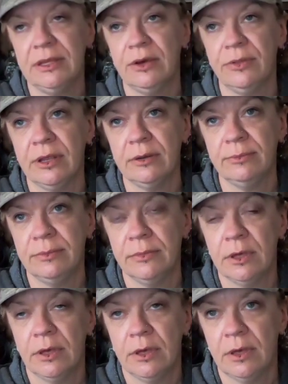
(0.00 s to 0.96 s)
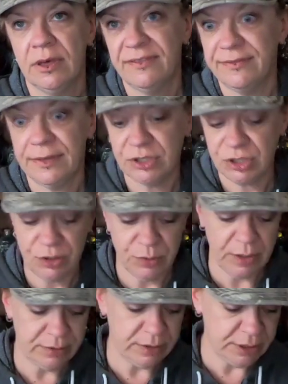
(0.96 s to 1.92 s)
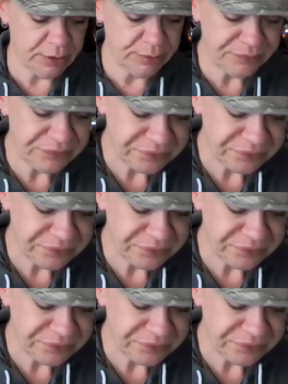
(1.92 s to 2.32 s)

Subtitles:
now that I'm fishing around in here.